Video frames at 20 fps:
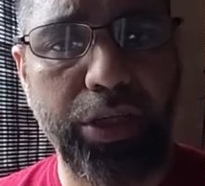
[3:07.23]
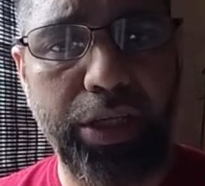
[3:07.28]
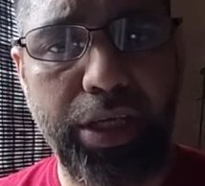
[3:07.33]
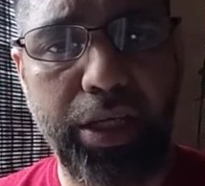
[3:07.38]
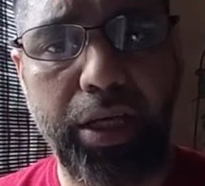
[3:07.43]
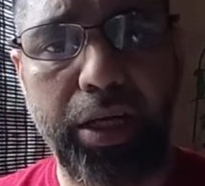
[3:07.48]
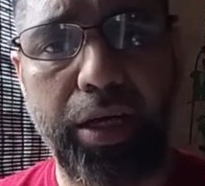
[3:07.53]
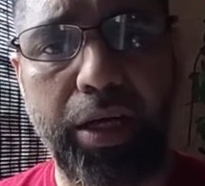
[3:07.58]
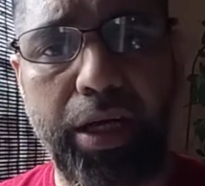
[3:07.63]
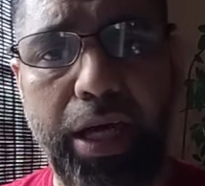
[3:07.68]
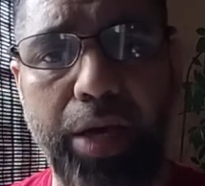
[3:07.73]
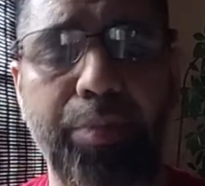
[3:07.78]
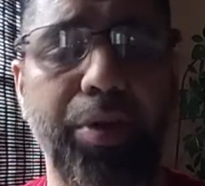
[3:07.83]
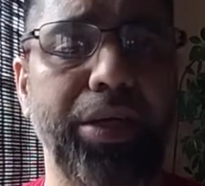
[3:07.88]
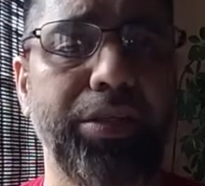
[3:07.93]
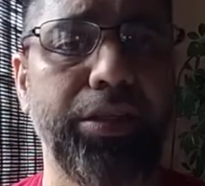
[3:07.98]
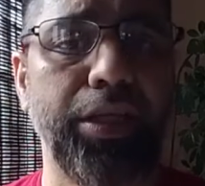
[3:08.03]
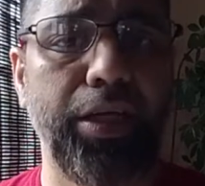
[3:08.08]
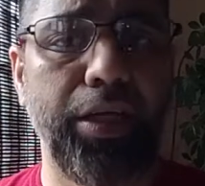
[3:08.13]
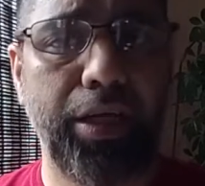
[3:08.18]
the
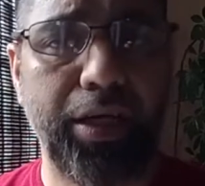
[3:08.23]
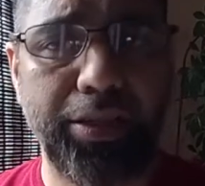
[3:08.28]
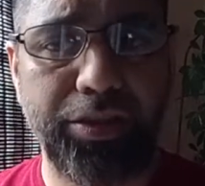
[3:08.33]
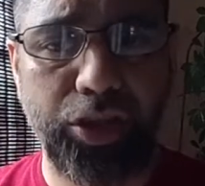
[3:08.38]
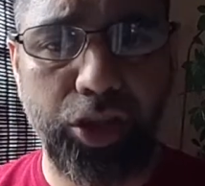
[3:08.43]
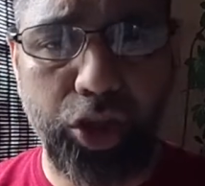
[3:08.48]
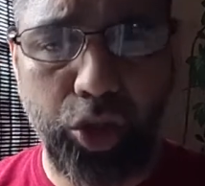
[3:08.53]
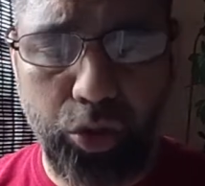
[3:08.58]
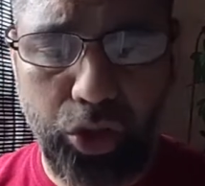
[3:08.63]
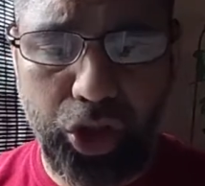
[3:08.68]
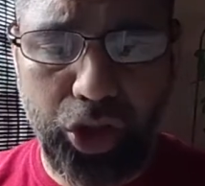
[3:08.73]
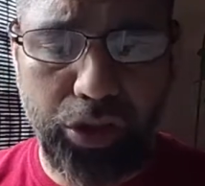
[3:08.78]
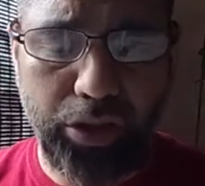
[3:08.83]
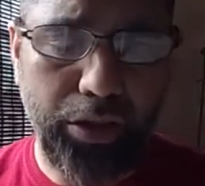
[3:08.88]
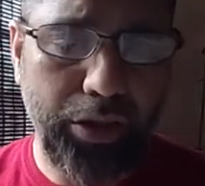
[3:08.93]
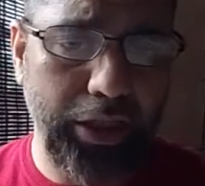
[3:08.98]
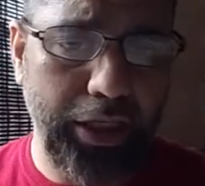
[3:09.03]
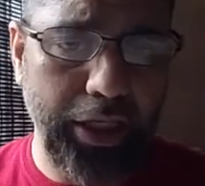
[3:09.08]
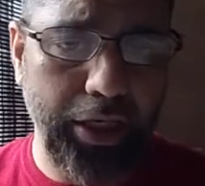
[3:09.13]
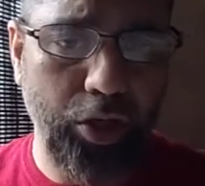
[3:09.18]
MIC
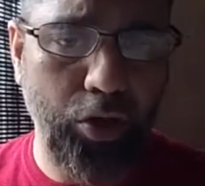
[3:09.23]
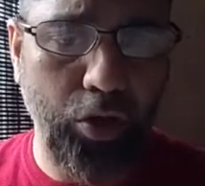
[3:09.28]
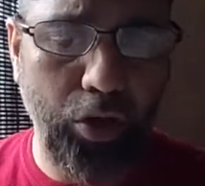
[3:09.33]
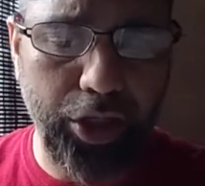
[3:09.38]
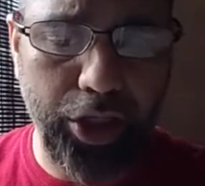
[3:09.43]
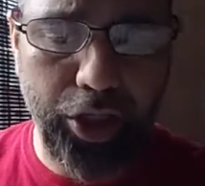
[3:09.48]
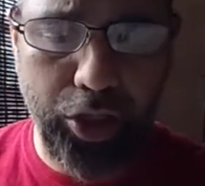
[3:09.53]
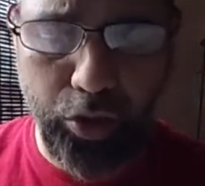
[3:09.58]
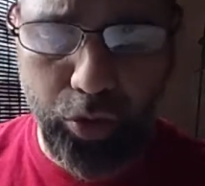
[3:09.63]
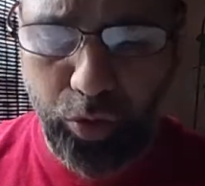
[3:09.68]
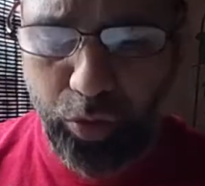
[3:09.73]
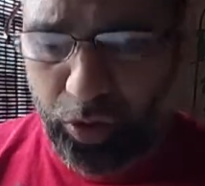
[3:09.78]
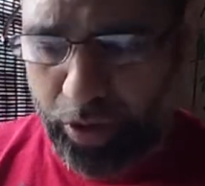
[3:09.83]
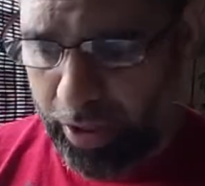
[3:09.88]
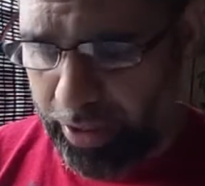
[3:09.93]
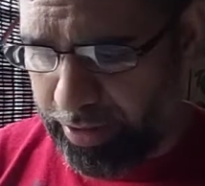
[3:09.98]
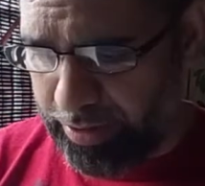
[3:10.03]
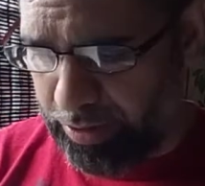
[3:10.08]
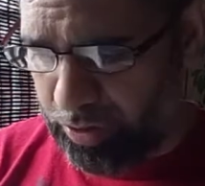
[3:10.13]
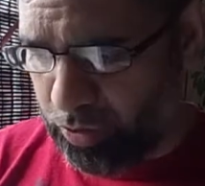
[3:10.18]
Constitution and according to
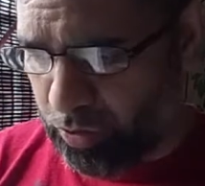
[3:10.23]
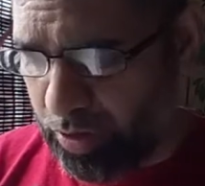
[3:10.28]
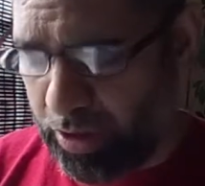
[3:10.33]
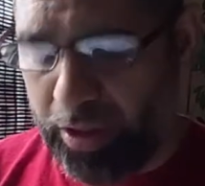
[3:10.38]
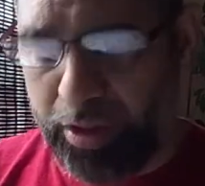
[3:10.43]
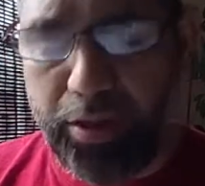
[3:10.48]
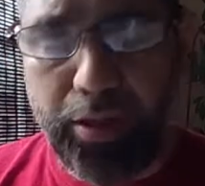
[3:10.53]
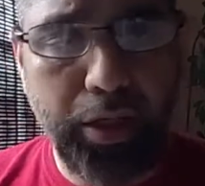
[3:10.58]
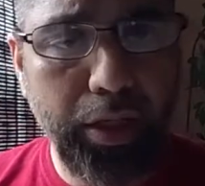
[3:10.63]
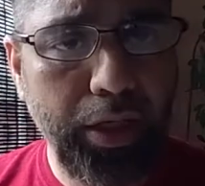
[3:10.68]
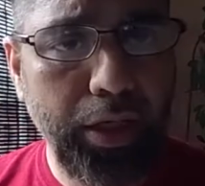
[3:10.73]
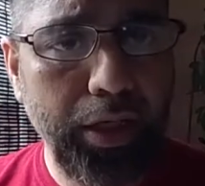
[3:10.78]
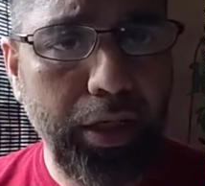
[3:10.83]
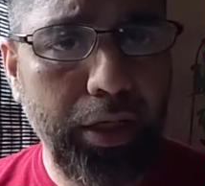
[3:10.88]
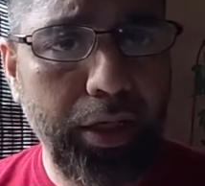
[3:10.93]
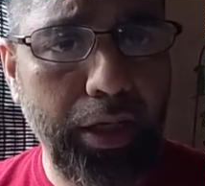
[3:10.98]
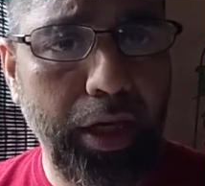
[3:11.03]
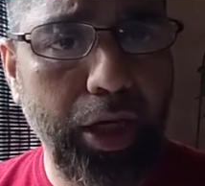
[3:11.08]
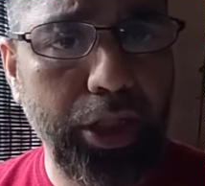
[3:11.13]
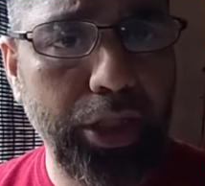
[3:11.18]
Quran and Sunnah.
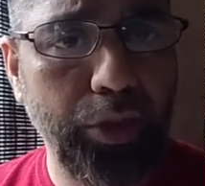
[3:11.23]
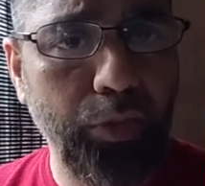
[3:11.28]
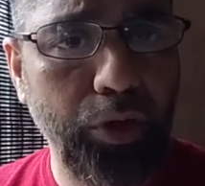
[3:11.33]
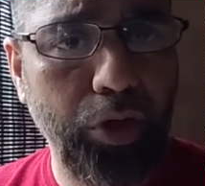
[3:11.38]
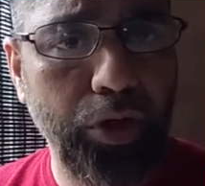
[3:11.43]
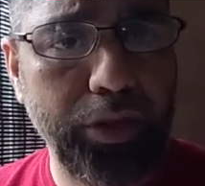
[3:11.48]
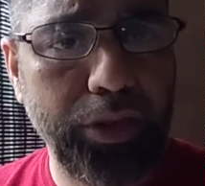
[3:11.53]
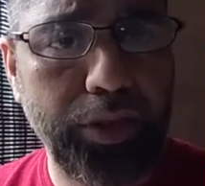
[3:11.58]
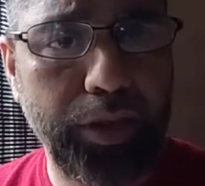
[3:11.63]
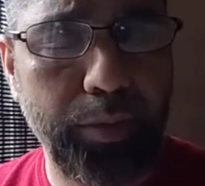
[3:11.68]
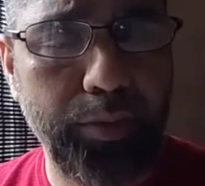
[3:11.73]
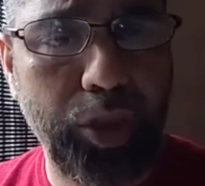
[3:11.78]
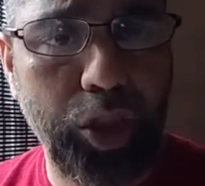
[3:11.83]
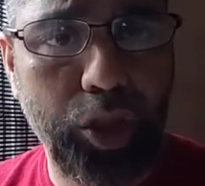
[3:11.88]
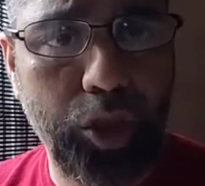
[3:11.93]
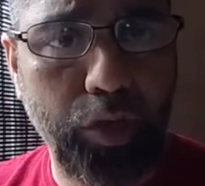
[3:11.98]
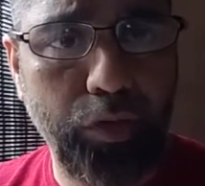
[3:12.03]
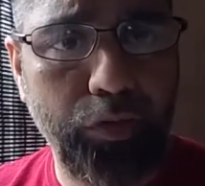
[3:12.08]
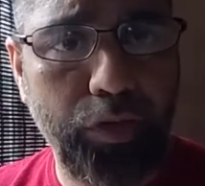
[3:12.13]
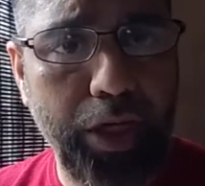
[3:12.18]
Now that we're on the
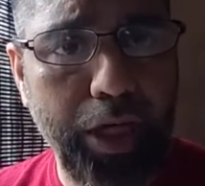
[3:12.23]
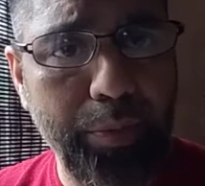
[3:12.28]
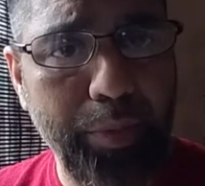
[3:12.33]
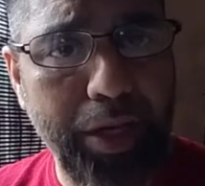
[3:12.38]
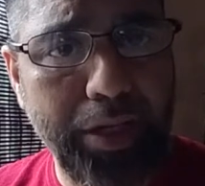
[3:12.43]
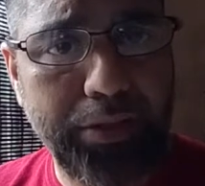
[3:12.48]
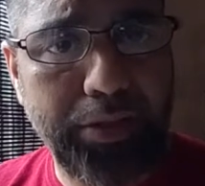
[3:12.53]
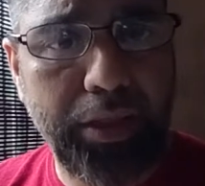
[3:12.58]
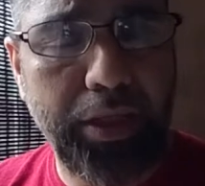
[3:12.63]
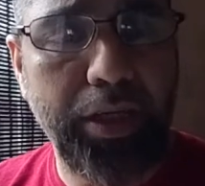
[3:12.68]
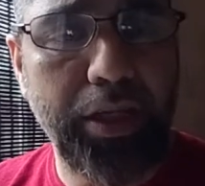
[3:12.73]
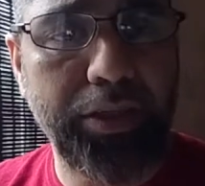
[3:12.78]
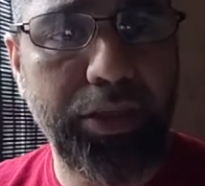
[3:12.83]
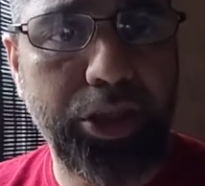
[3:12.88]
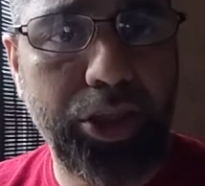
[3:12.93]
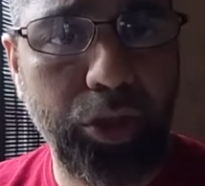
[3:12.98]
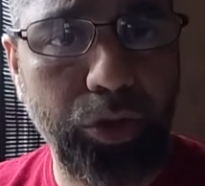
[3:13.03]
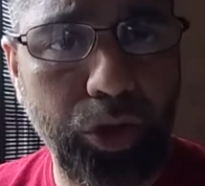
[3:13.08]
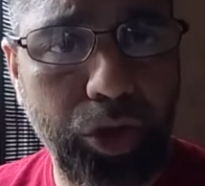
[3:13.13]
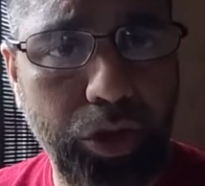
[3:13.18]
subject of MIC
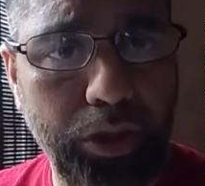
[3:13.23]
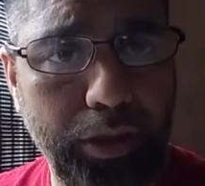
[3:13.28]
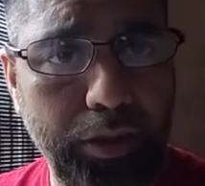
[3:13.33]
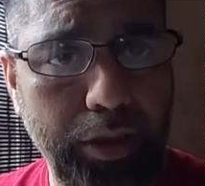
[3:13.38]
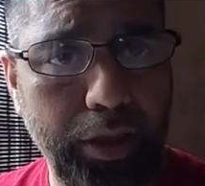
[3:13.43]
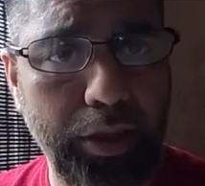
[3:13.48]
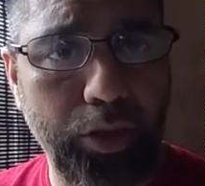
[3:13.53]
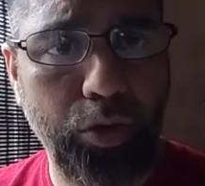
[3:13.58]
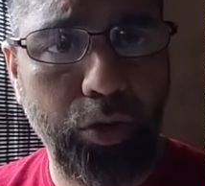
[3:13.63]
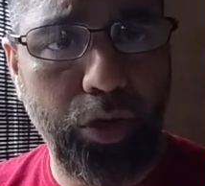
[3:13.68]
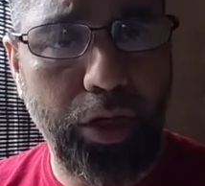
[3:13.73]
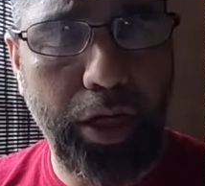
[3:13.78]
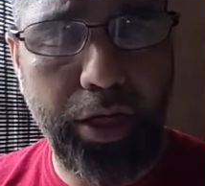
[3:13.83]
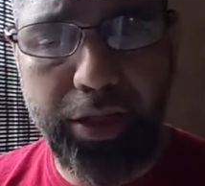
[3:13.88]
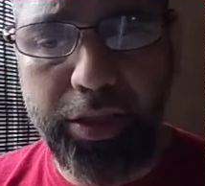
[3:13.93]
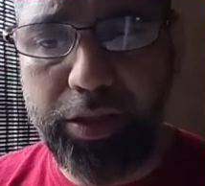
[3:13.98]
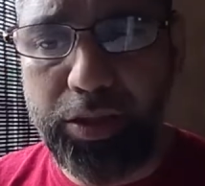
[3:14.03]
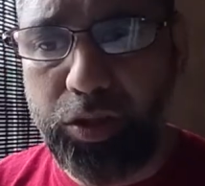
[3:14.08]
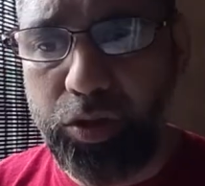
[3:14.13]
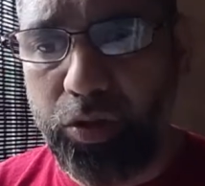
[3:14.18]
Constitution and
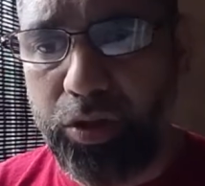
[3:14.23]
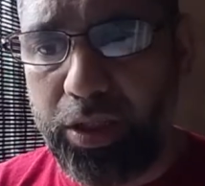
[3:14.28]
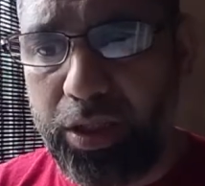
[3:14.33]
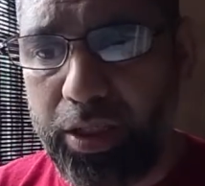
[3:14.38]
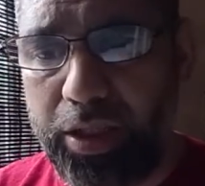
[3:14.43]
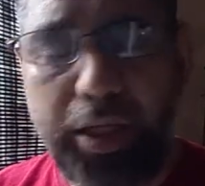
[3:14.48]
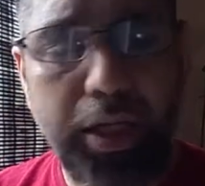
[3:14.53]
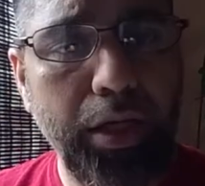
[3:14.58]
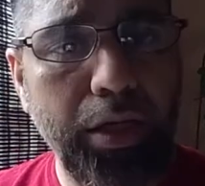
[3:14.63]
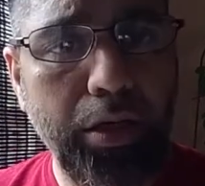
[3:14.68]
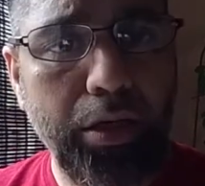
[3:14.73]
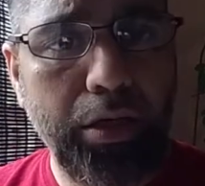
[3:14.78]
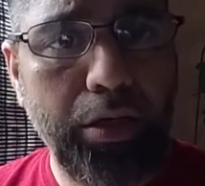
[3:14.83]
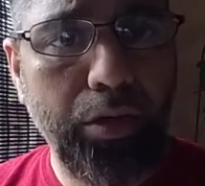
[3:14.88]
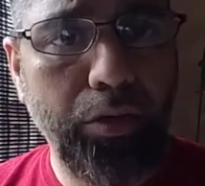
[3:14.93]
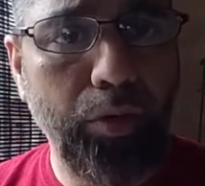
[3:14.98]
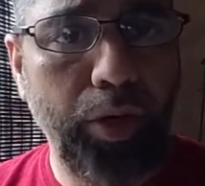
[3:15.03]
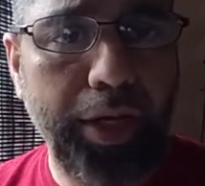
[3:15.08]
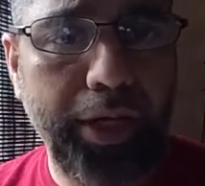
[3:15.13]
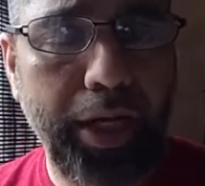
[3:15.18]
Quran and Sunnah,
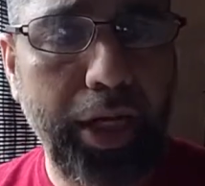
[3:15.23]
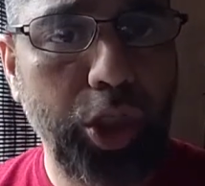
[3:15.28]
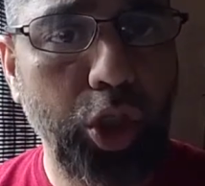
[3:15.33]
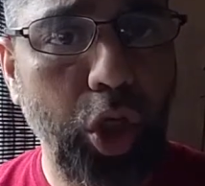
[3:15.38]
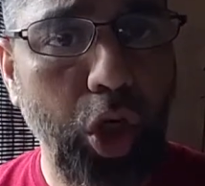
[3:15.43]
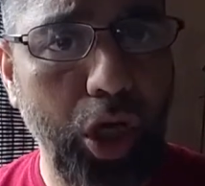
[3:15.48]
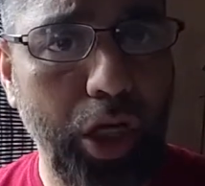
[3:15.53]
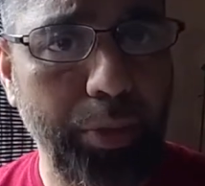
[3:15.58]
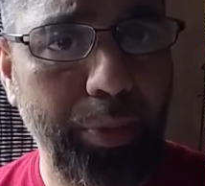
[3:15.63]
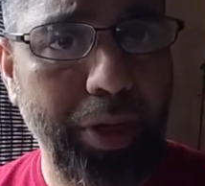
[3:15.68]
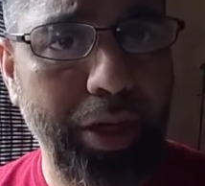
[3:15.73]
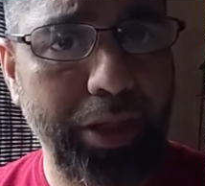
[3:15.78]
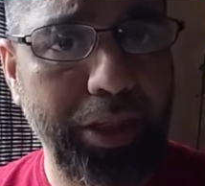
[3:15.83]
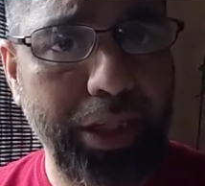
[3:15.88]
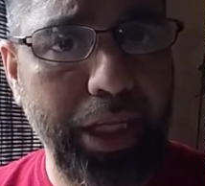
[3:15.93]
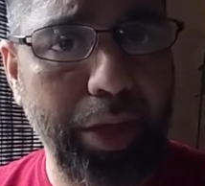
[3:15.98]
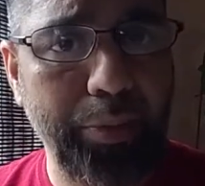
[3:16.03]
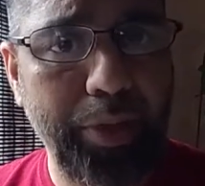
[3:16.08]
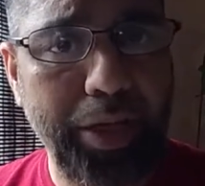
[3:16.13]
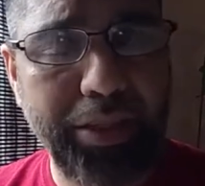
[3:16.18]
why not talk about
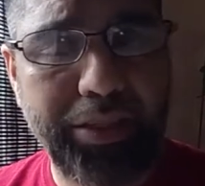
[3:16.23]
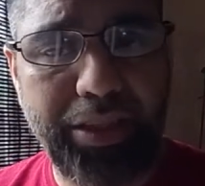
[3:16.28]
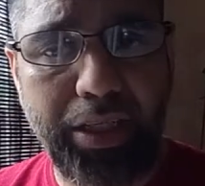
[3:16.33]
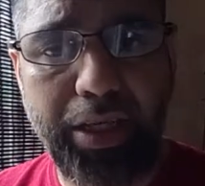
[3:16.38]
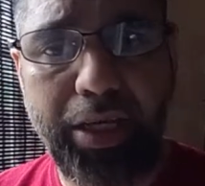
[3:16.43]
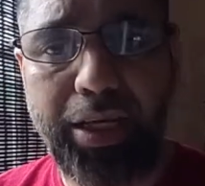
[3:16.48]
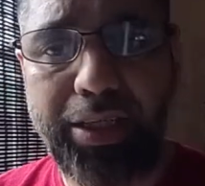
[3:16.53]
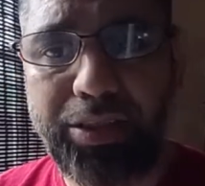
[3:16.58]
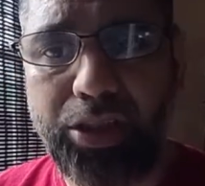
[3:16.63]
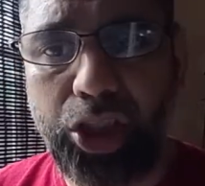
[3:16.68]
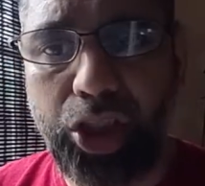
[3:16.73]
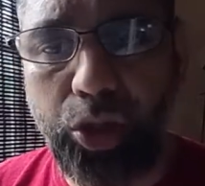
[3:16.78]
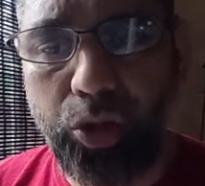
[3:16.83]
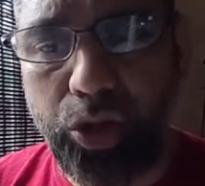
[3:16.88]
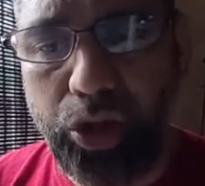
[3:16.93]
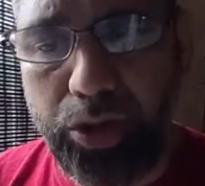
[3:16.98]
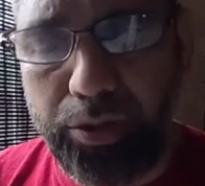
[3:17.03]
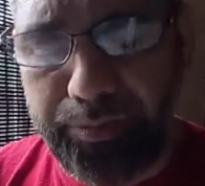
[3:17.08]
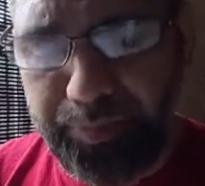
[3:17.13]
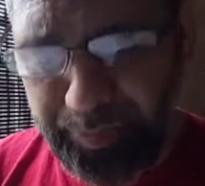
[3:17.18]
the MIC
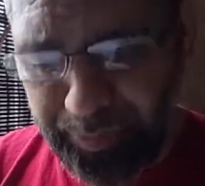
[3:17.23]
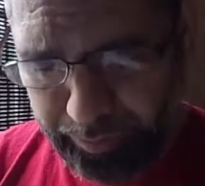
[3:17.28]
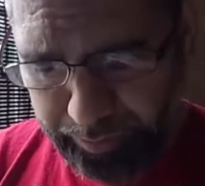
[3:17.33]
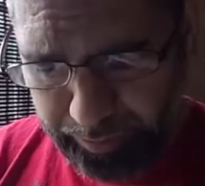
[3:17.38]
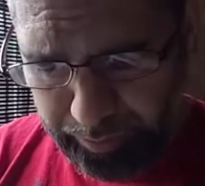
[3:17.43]
Constitution?